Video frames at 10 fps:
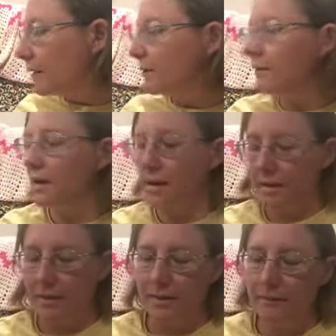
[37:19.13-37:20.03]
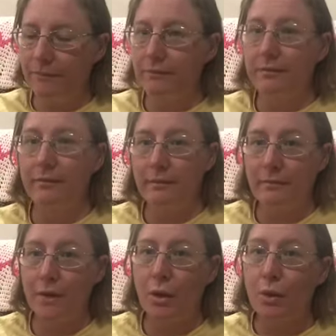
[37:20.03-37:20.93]
Right,
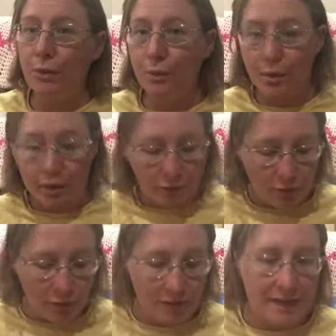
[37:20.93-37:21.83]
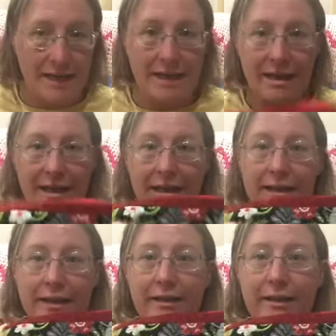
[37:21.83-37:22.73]
Royal Holiday in
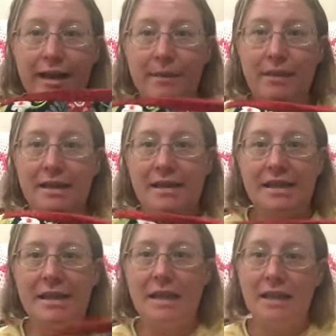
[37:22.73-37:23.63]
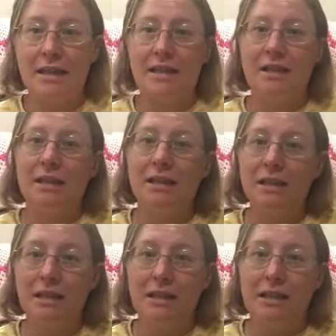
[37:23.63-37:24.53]
an Emily C
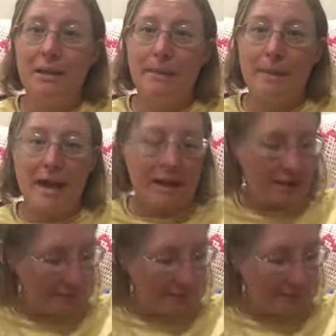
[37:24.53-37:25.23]
bag